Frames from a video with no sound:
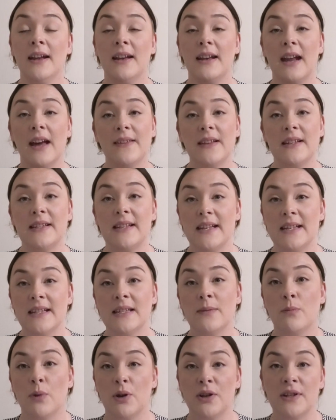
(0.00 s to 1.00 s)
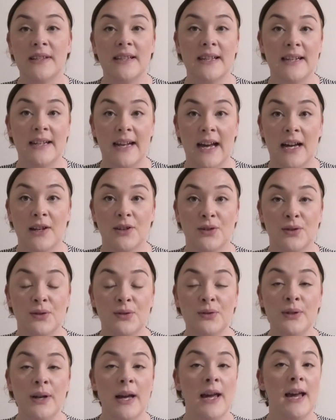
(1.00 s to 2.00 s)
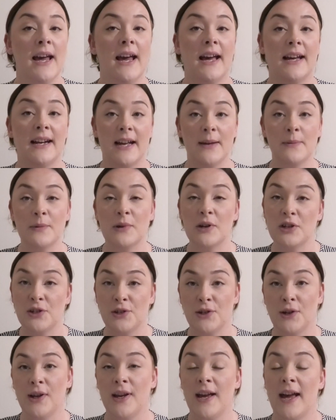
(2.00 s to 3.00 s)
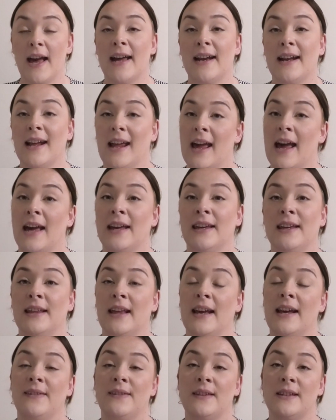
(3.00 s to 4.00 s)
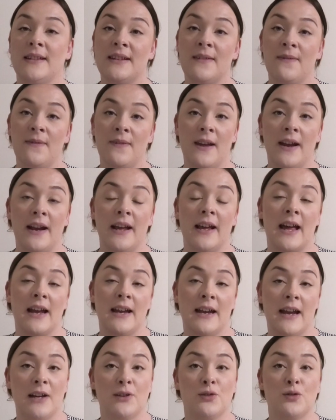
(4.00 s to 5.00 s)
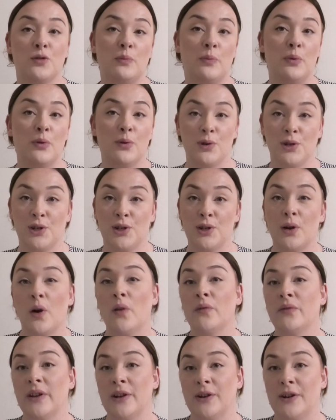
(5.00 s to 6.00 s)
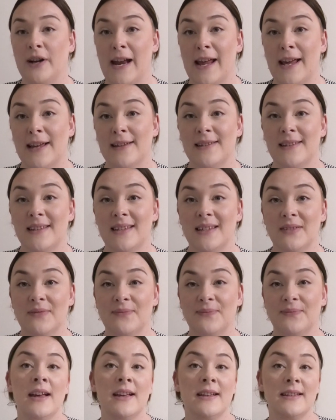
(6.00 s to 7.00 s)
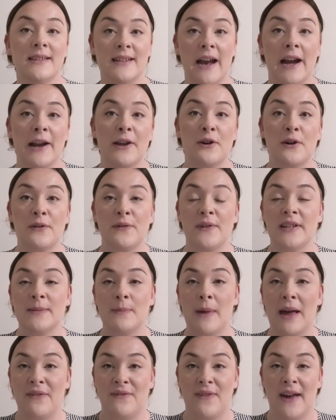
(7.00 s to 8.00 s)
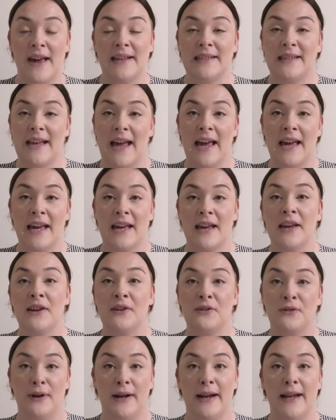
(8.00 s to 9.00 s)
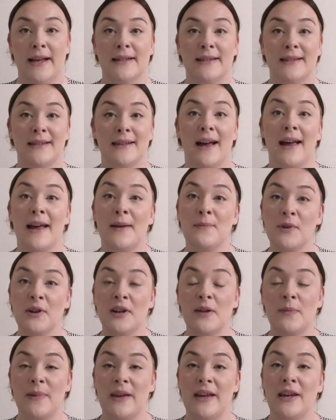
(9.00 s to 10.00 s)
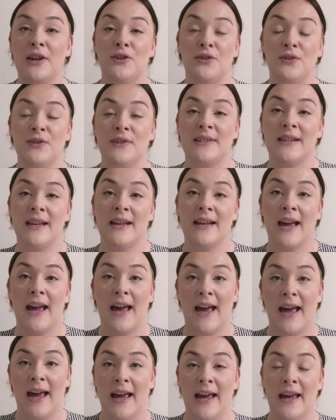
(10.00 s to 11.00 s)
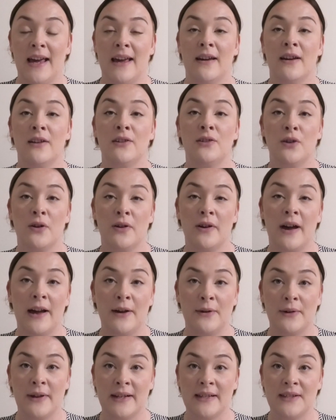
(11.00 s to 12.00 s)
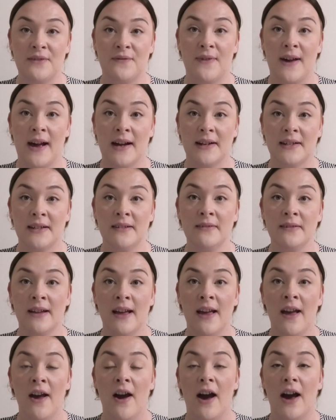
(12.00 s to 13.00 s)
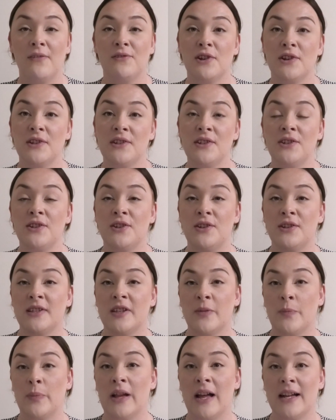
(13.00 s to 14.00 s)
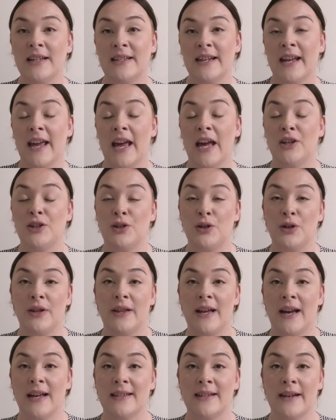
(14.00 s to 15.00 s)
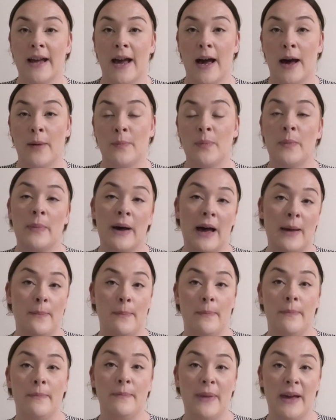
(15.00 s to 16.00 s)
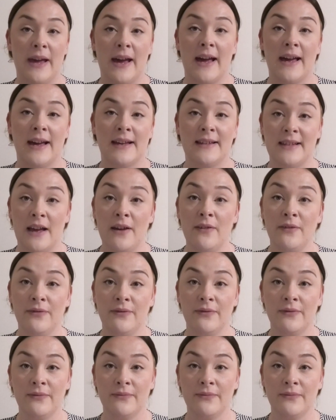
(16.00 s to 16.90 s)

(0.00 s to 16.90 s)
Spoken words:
Now, this is mostly natural, and I am going to show you how to calculate the synthetic and natural portion of ingredients. Starting off is my phase A ingredients. I am going to be using a non-ionic surfactant. I've chosen to use the Planter Care 2000 Up by BASF.